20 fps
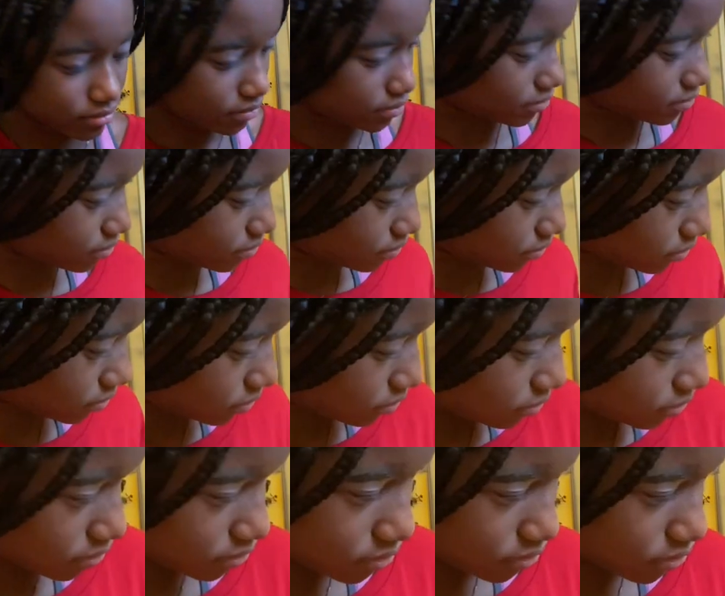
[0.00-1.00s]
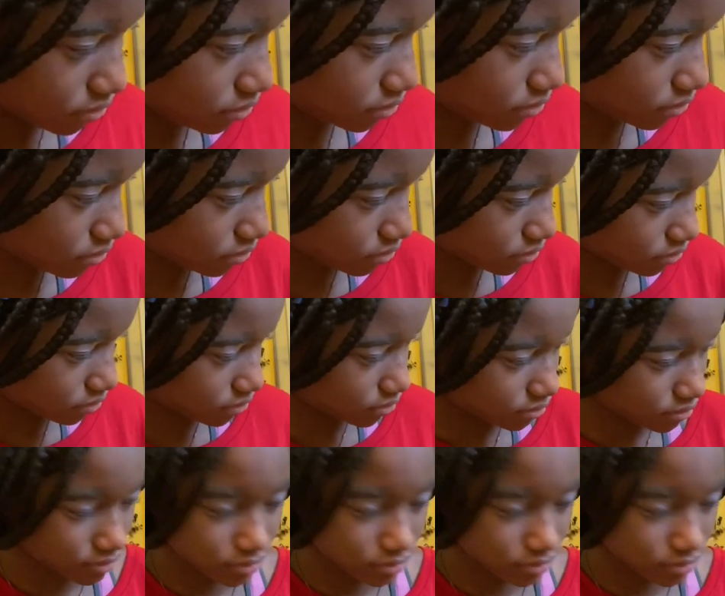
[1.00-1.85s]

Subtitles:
No one is speaking in this clip.